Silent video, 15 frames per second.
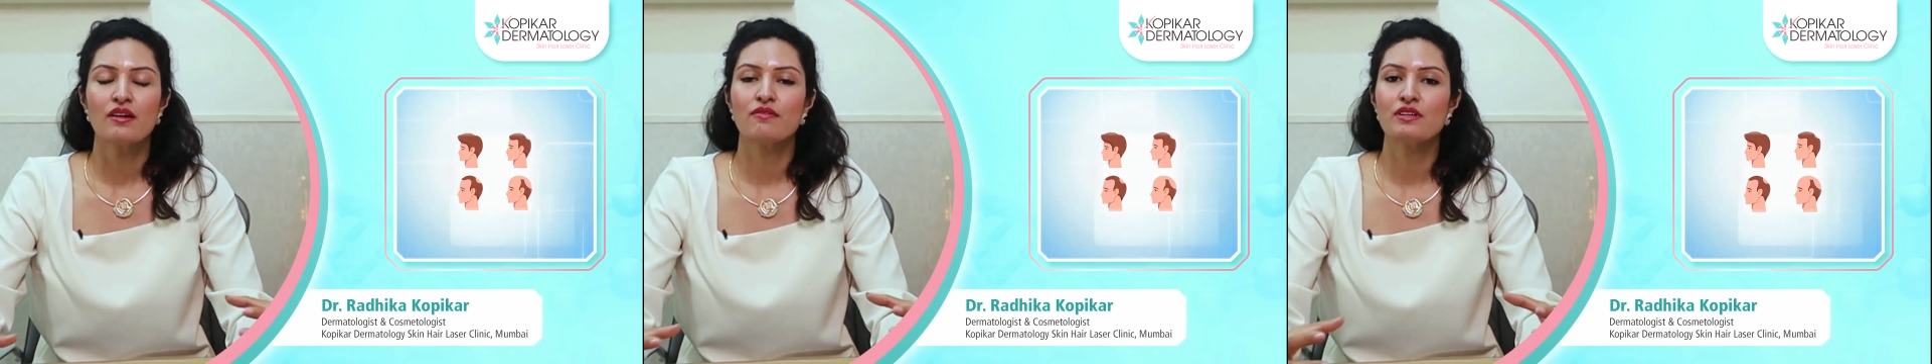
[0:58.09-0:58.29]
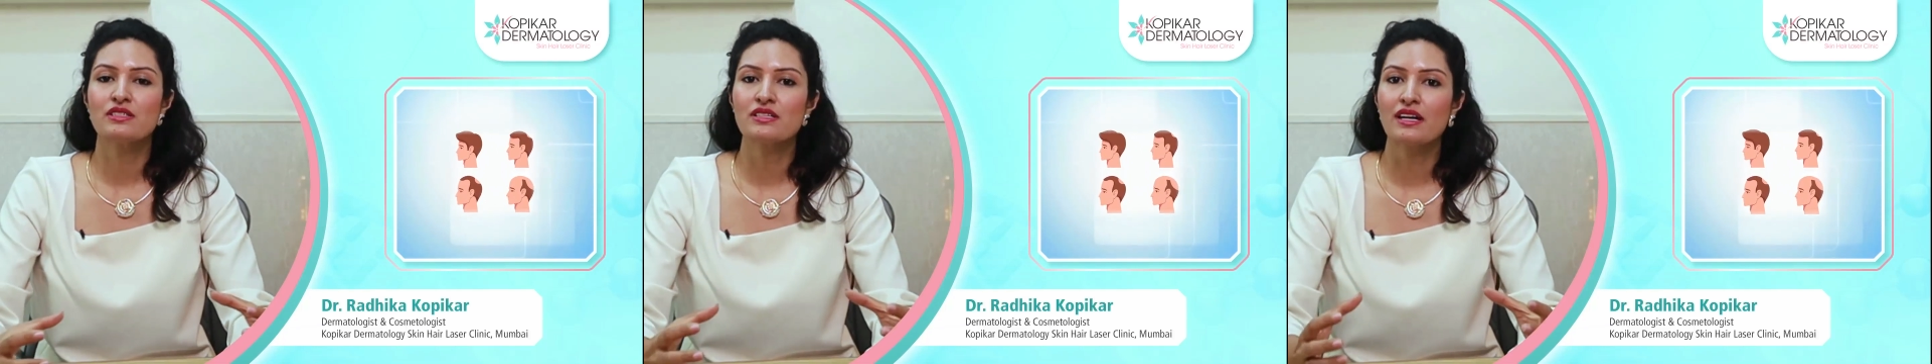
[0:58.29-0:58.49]

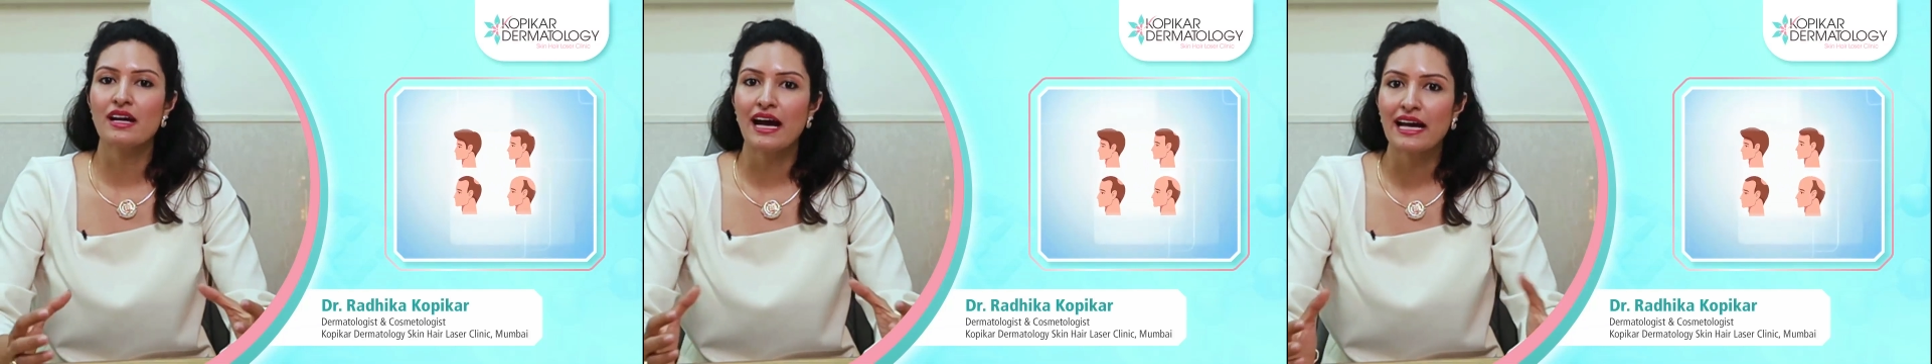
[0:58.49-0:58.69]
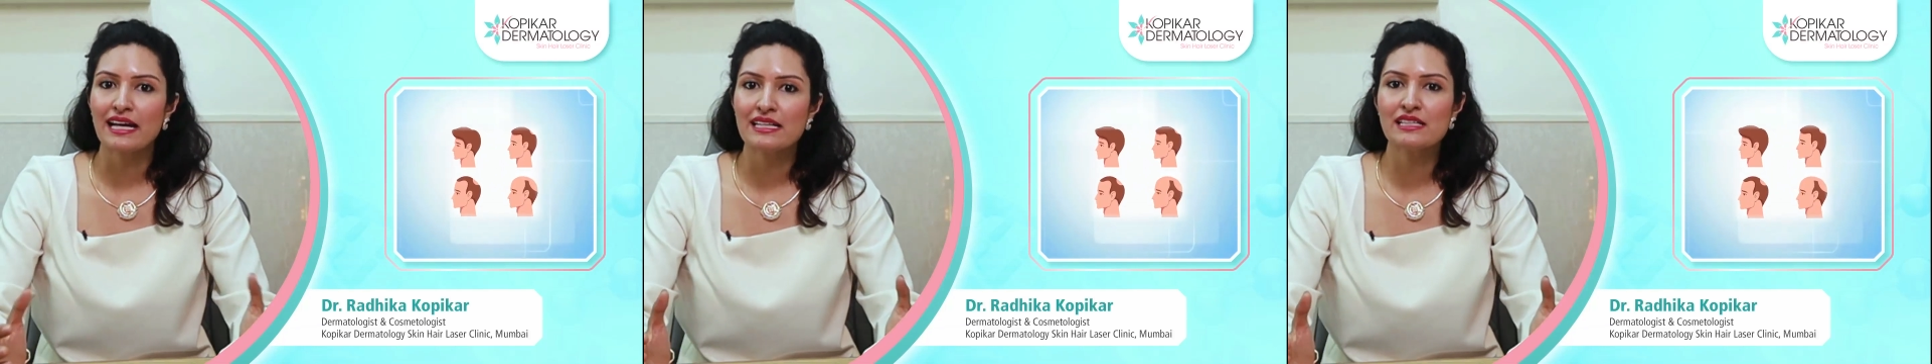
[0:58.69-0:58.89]
which are
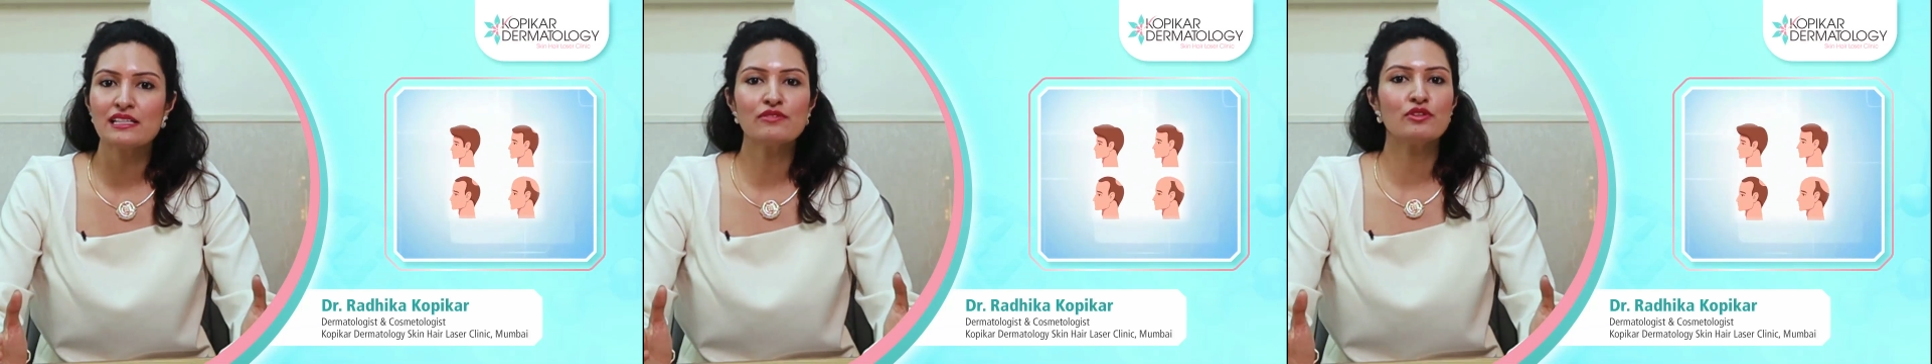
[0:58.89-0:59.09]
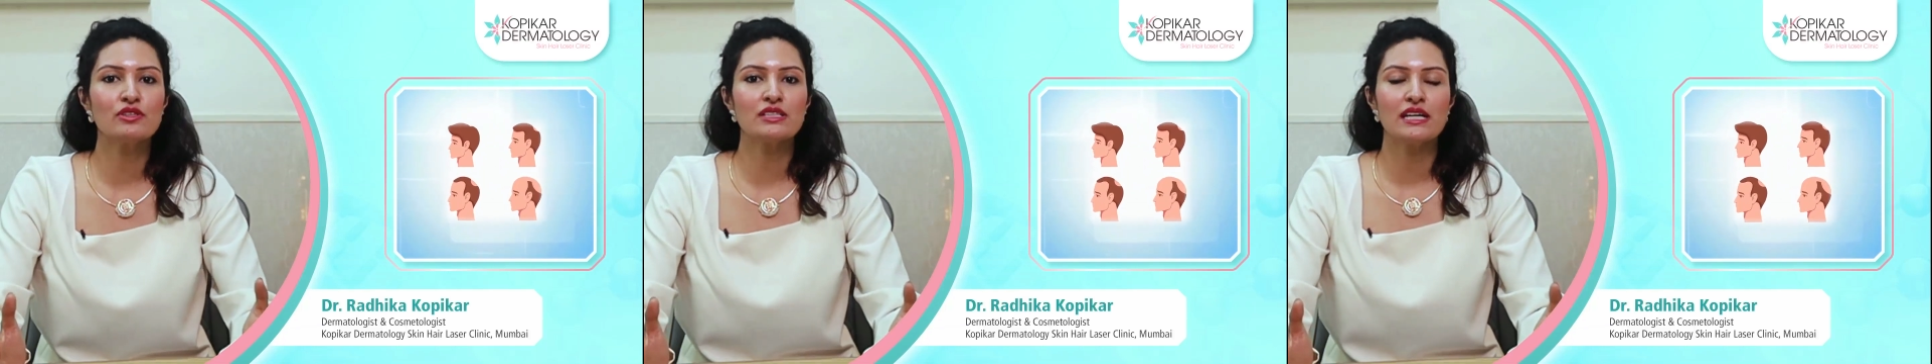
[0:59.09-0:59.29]

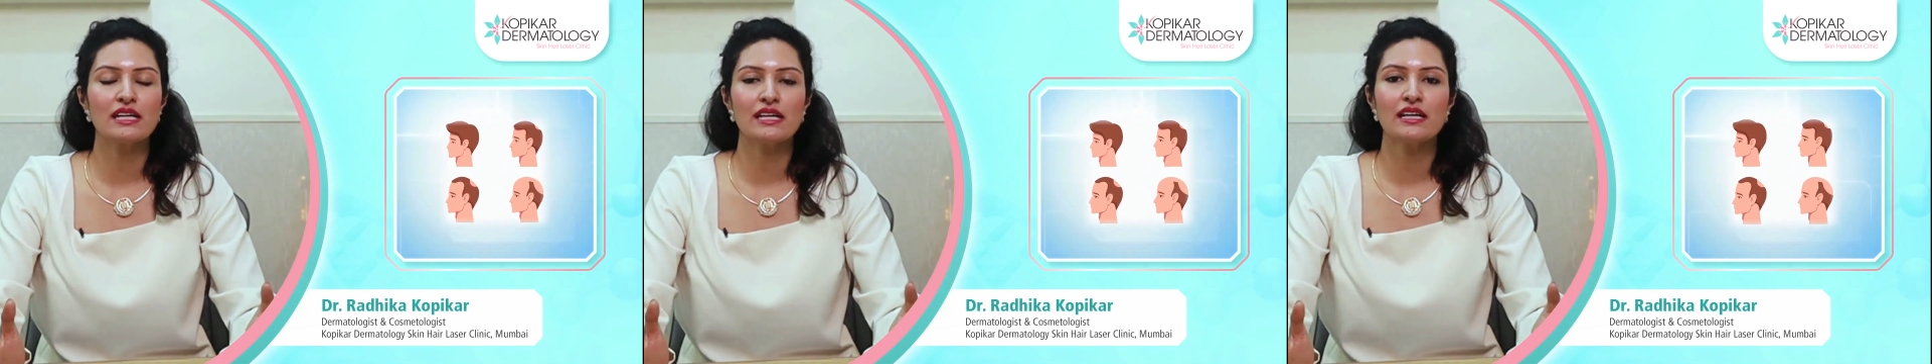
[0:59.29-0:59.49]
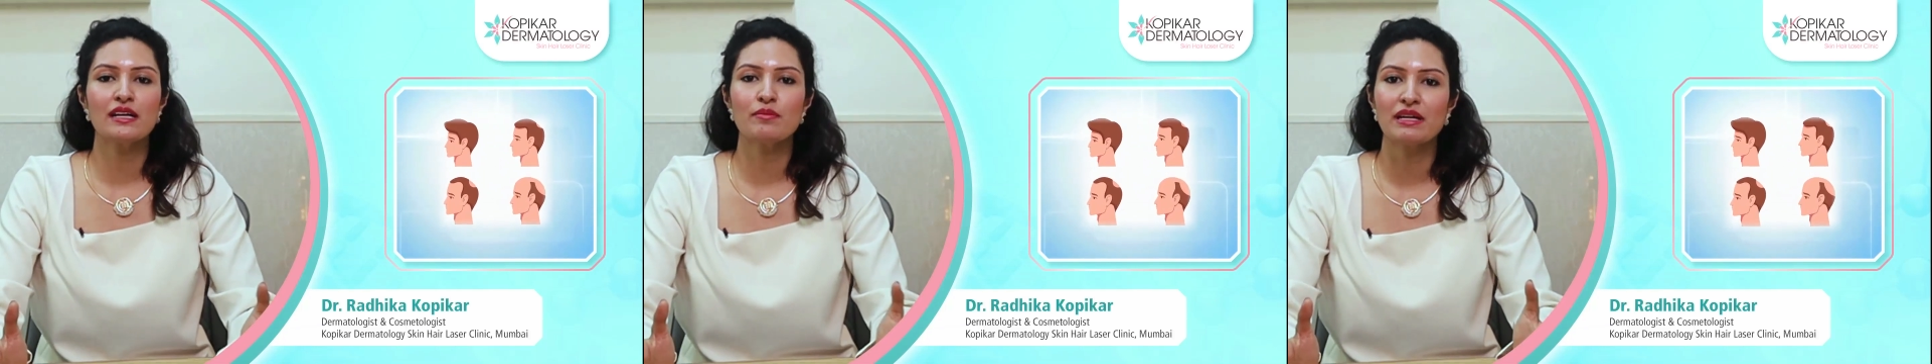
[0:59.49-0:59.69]
ideal for
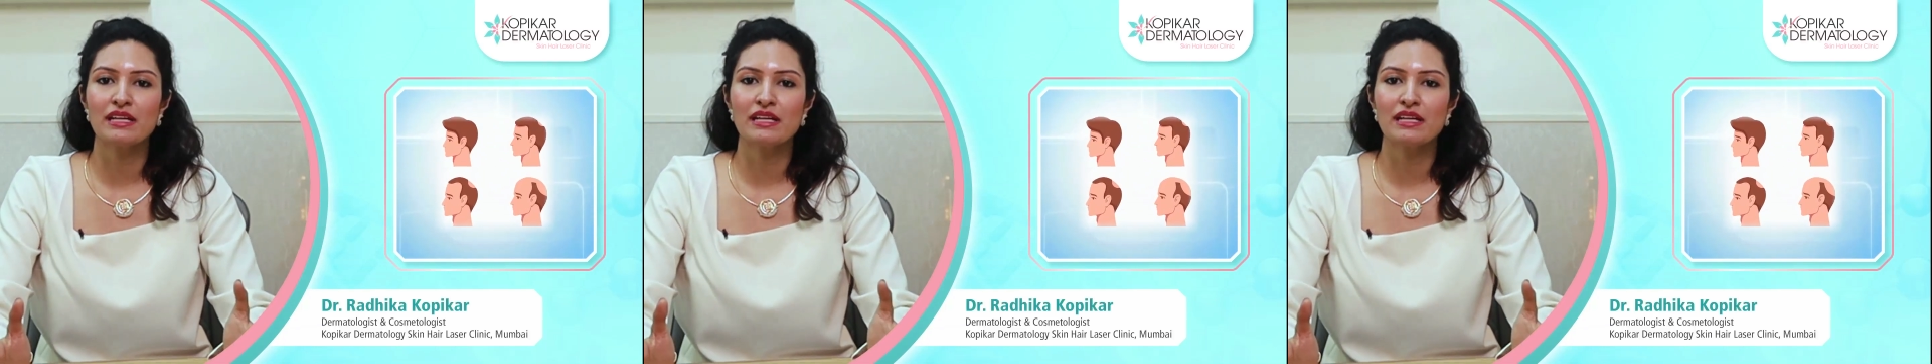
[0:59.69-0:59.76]
taking a